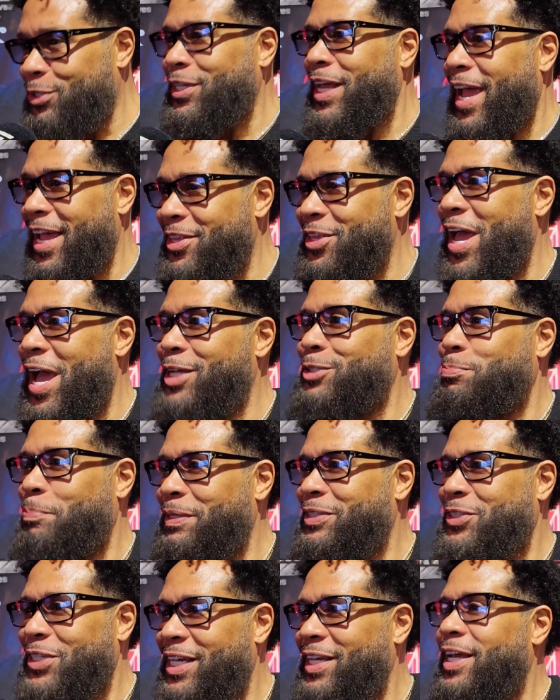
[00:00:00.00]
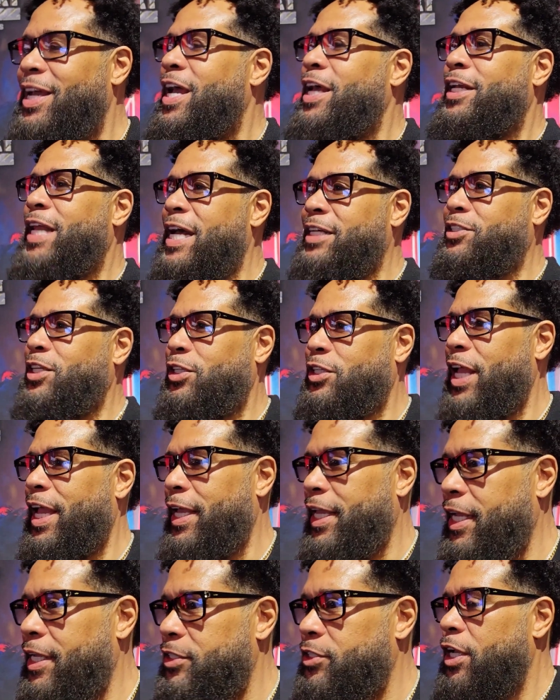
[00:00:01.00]
saying yes, but see, that's the
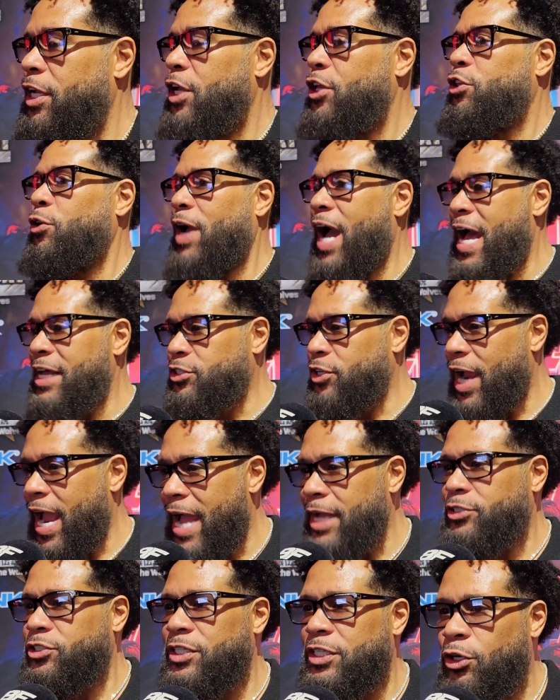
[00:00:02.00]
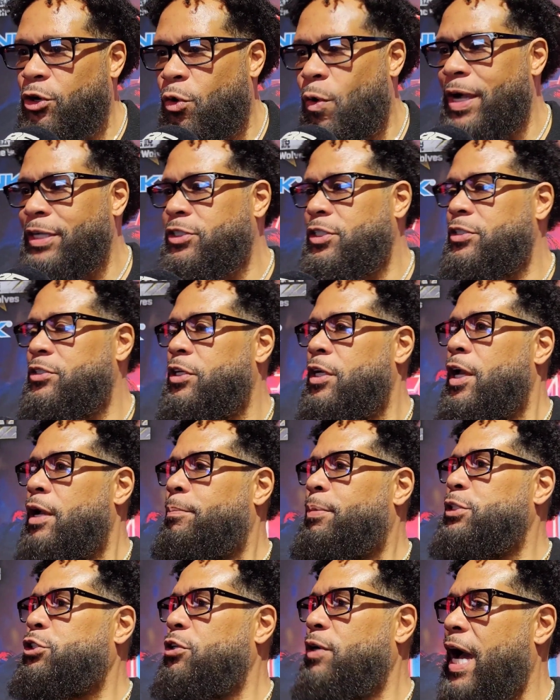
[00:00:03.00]
thing is, you guys are answering the questions,
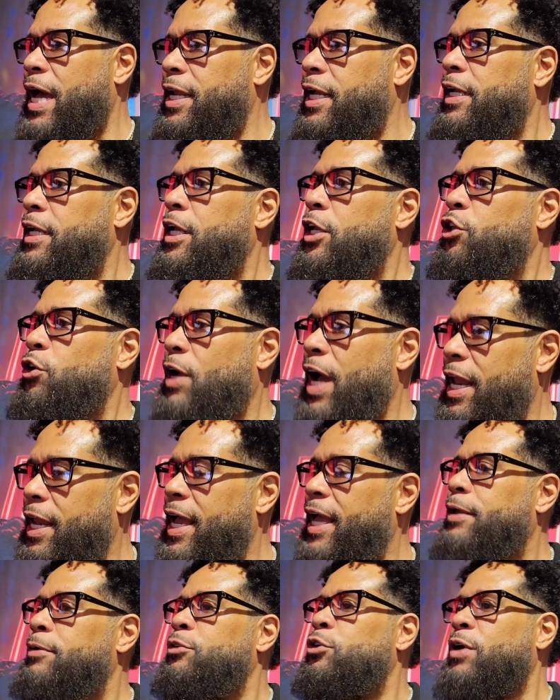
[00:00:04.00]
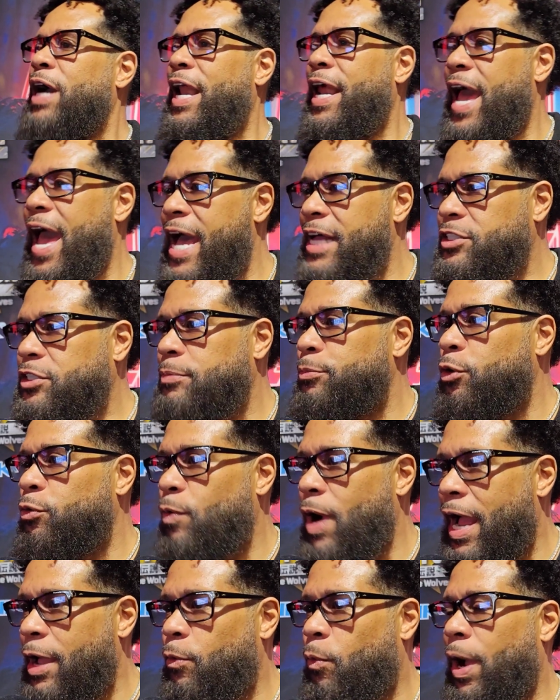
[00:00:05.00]
but you gotta ask them the
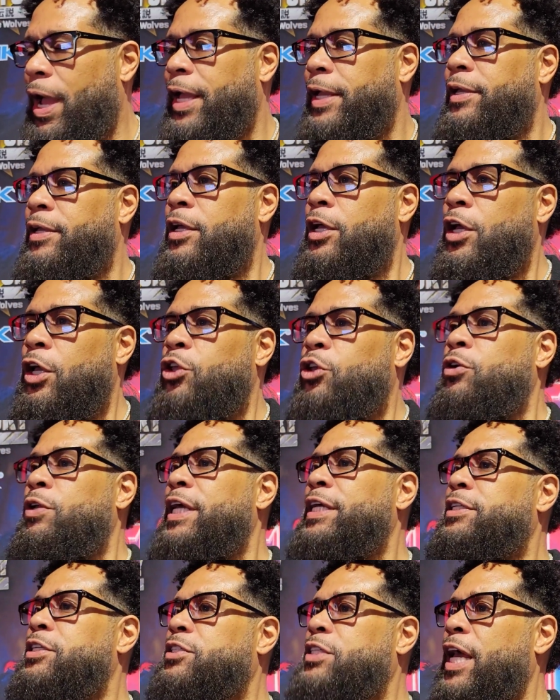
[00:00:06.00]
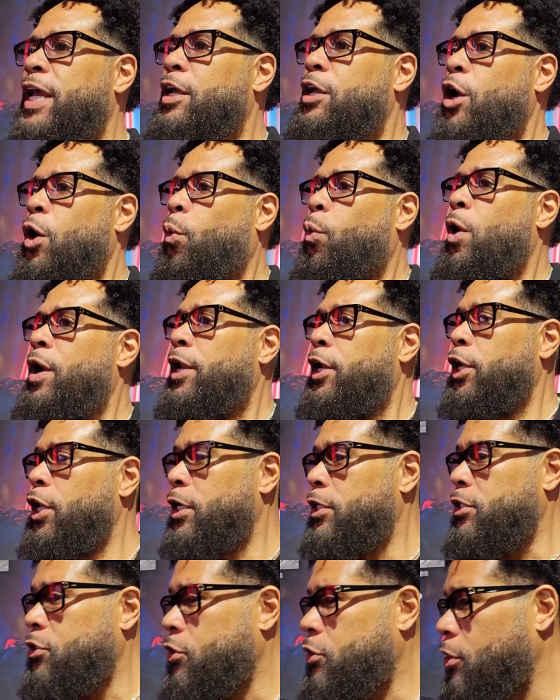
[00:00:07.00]
right way. You need to say what
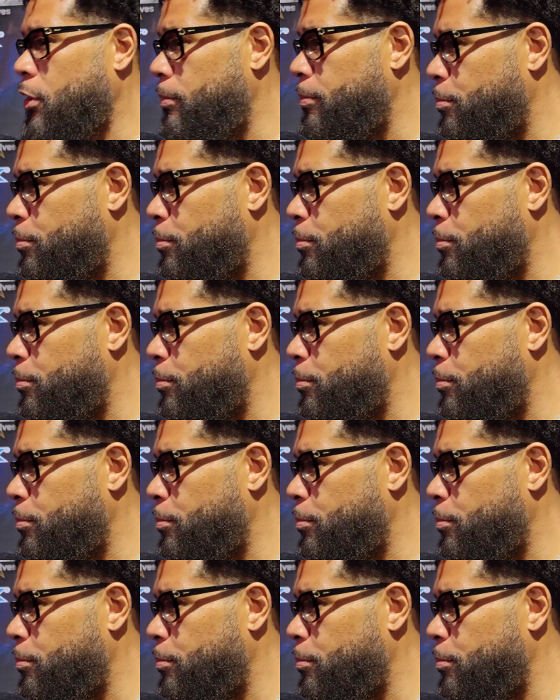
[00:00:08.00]
looks to